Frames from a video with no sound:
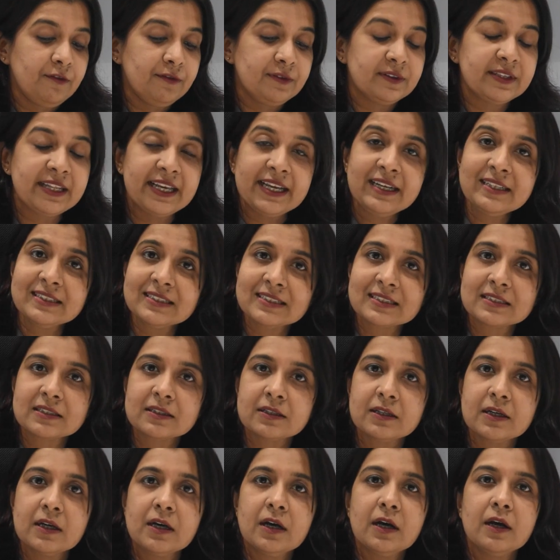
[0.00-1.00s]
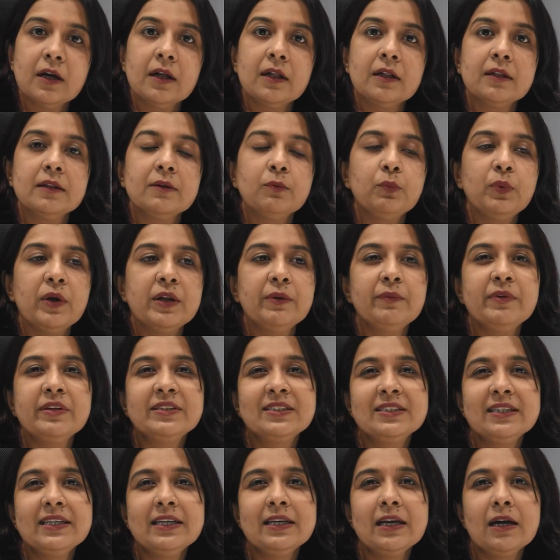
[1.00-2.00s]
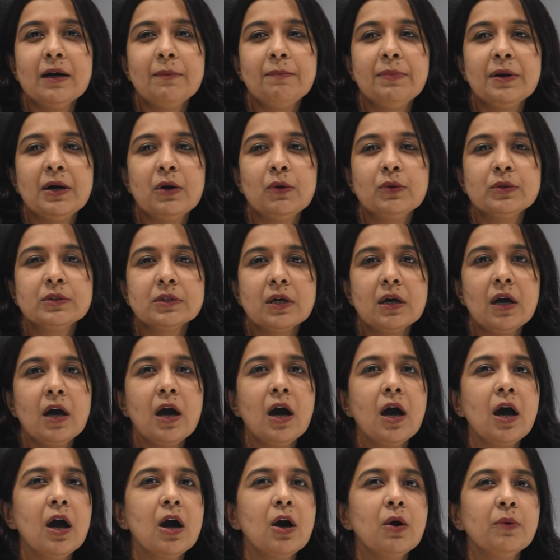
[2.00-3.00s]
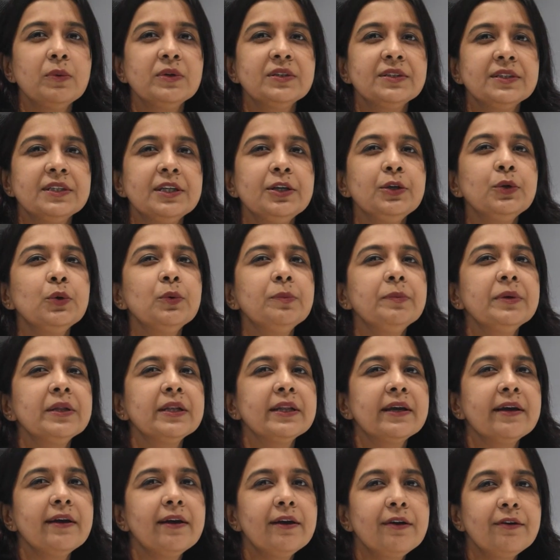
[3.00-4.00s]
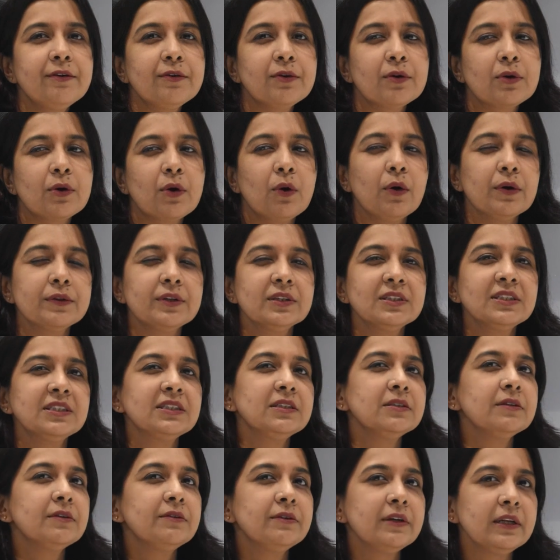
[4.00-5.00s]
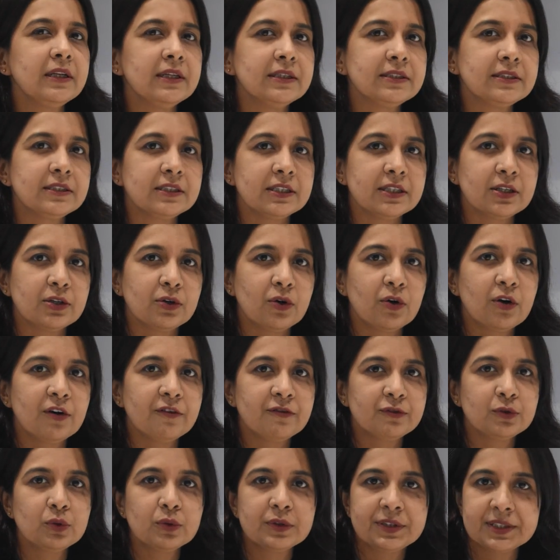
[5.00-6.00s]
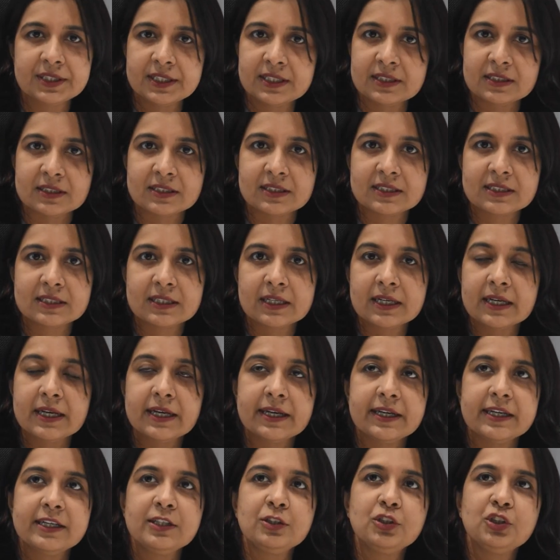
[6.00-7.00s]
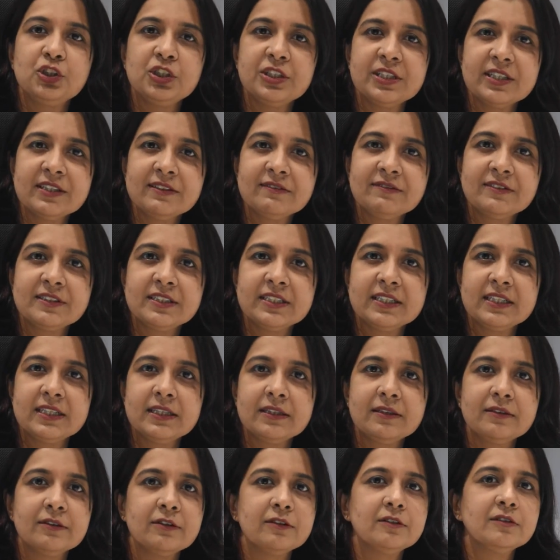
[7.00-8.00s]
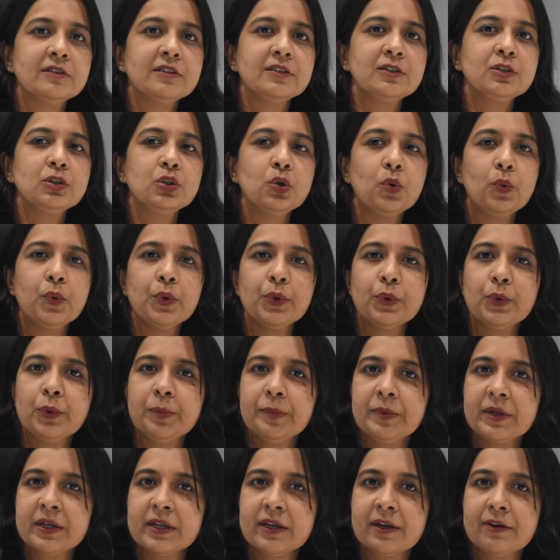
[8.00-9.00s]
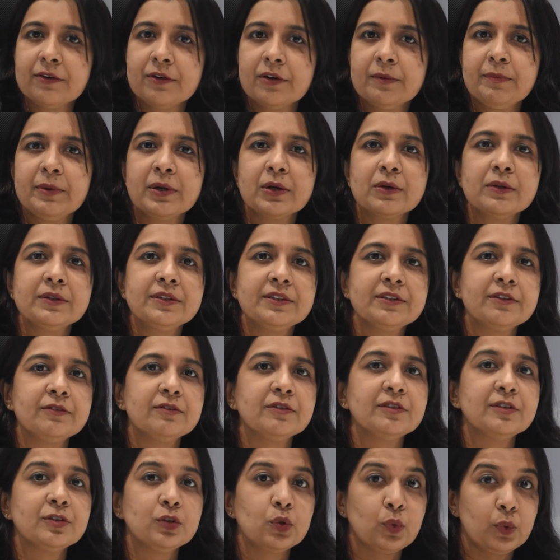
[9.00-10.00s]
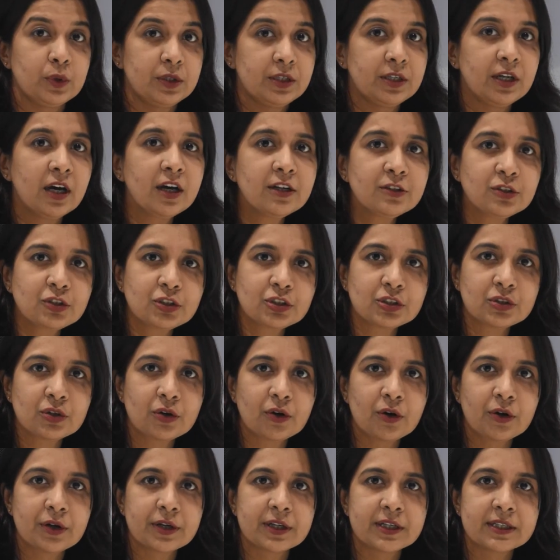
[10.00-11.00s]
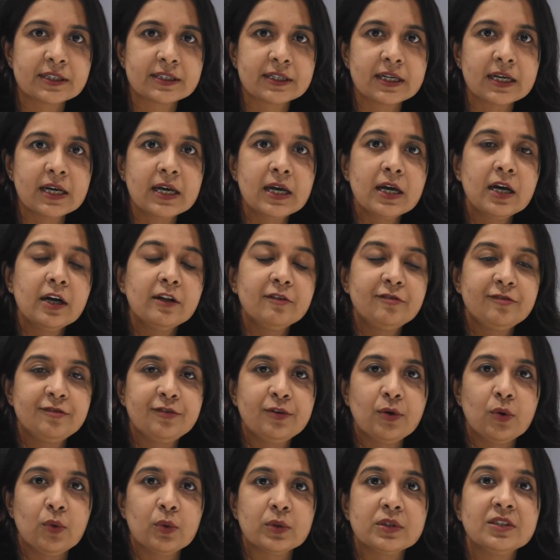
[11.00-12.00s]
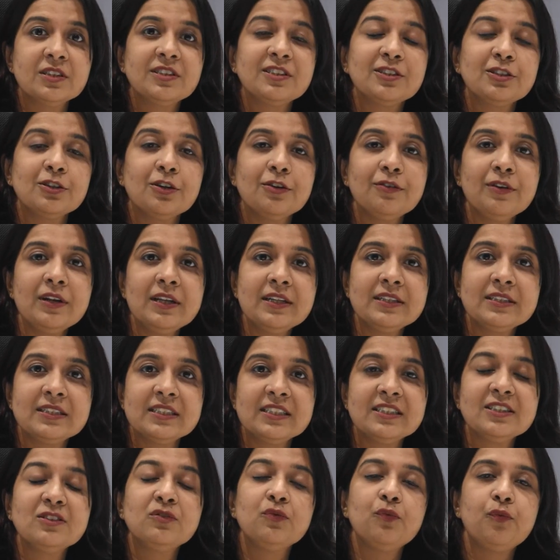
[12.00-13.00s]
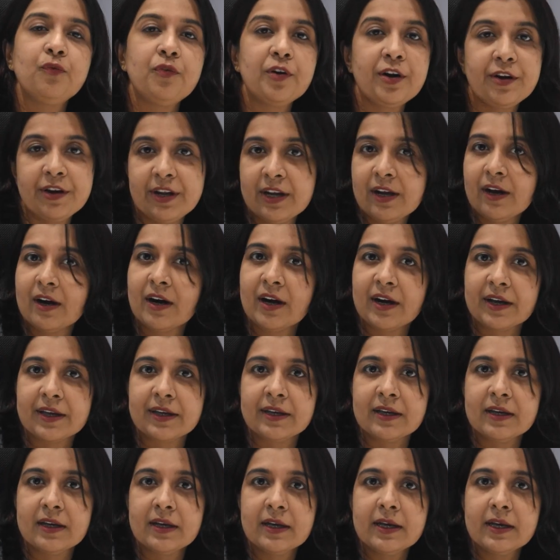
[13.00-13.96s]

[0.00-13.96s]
Next, when we see about how is the human error or the sterility of those kits. In GFC, there is no human error because there is no touch on it. So the sterility is very high.